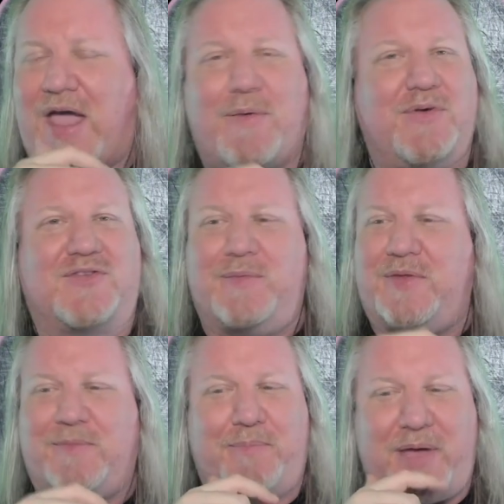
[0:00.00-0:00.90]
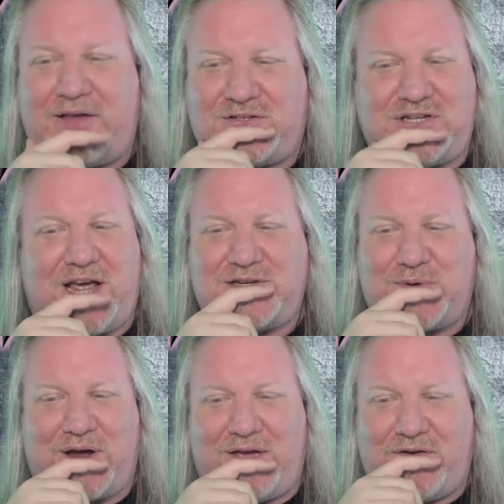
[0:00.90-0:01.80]
That was some of the best jazz
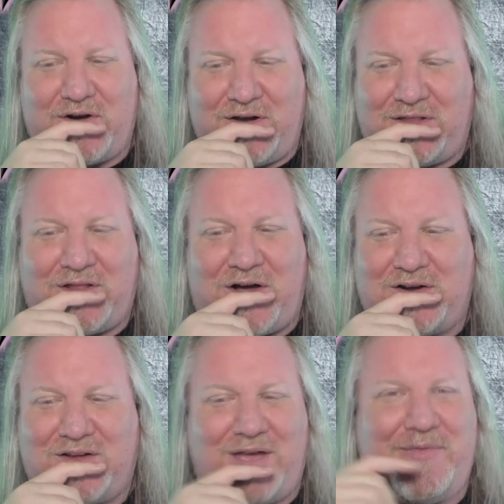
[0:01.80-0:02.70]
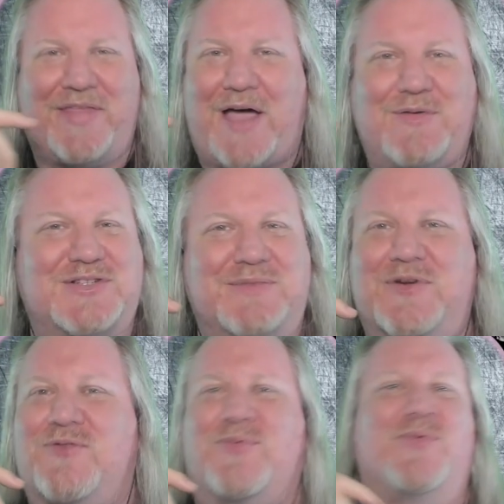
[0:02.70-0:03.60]
work I've heard in a long time, man. That was
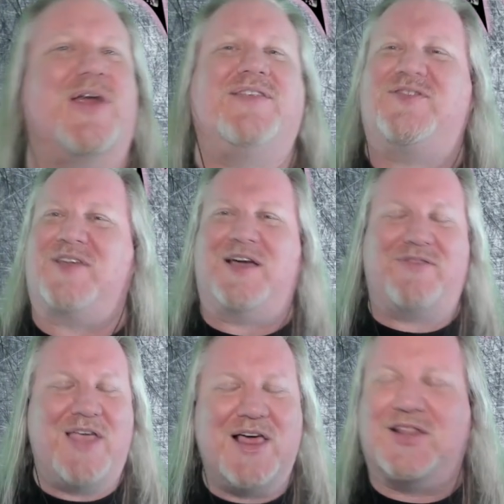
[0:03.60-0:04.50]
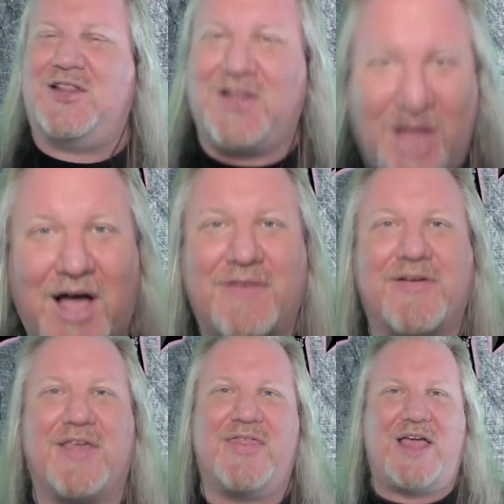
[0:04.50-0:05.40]
some great stuff.
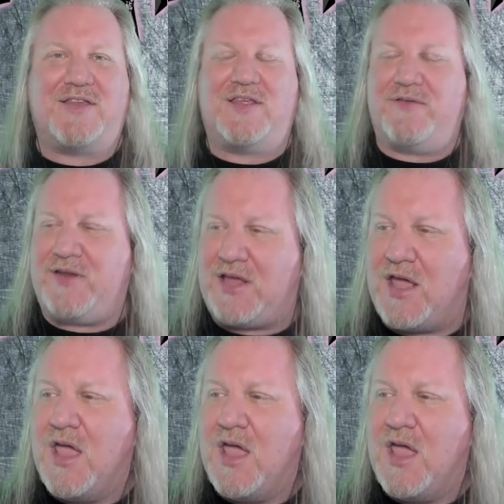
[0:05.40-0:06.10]
Love that DVD.